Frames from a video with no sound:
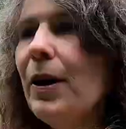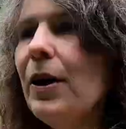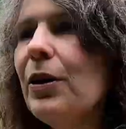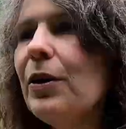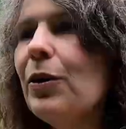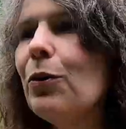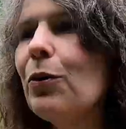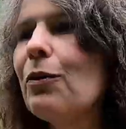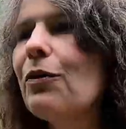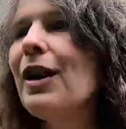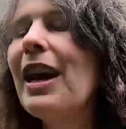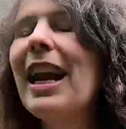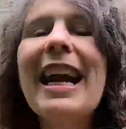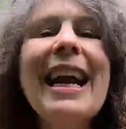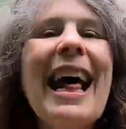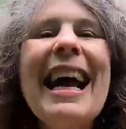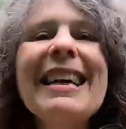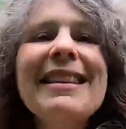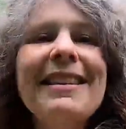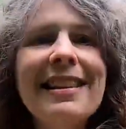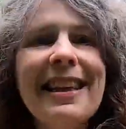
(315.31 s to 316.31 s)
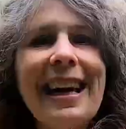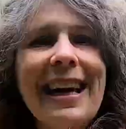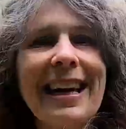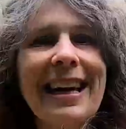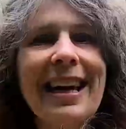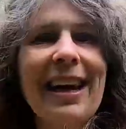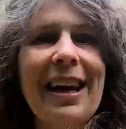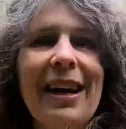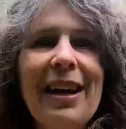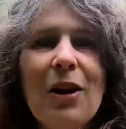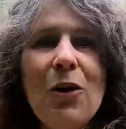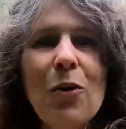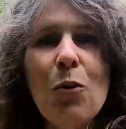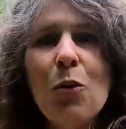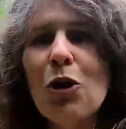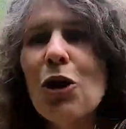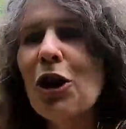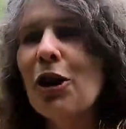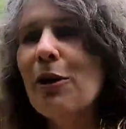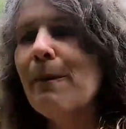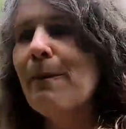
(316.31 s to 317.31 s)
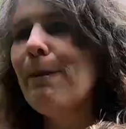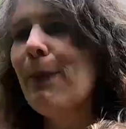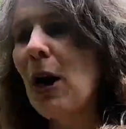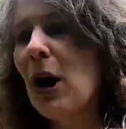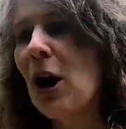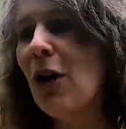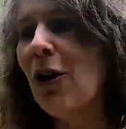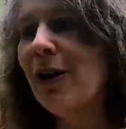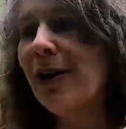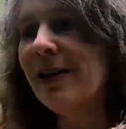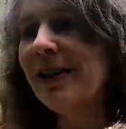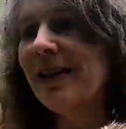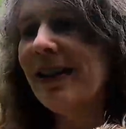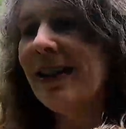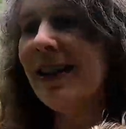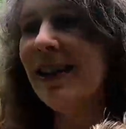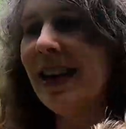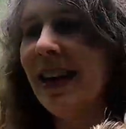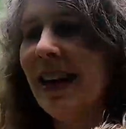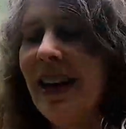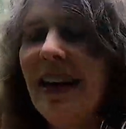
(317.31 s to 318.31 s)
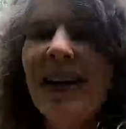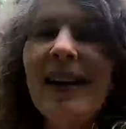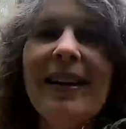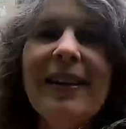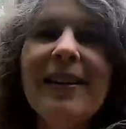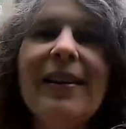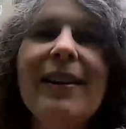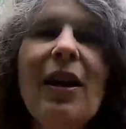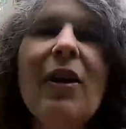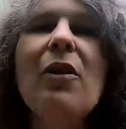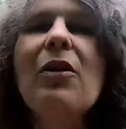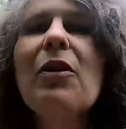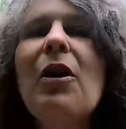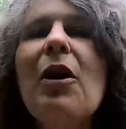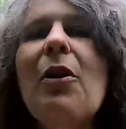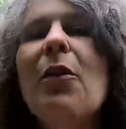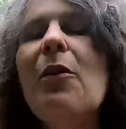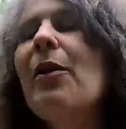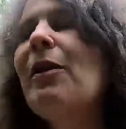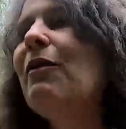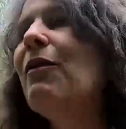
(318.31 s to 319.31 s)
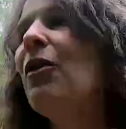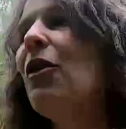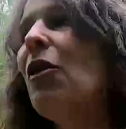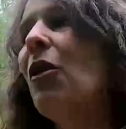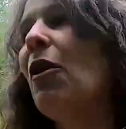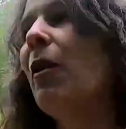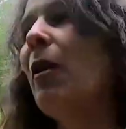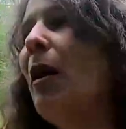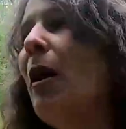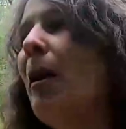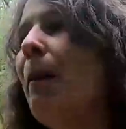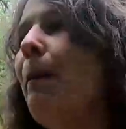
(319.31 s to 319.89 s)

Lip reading: sort of classic woodland plants. So we've got